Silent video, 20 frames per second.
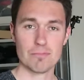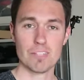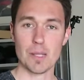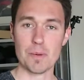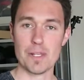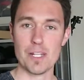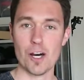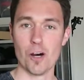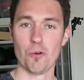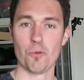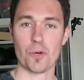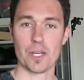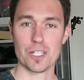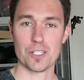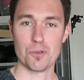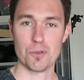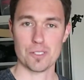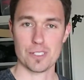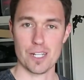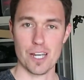let me know. We
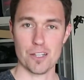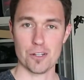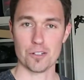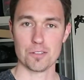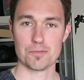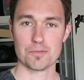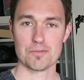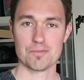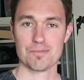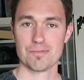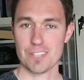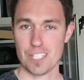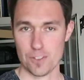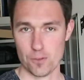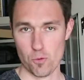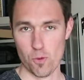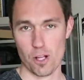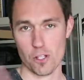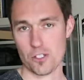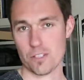can do it together.
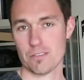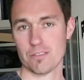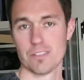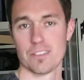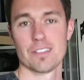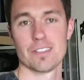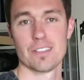Thanks for watching.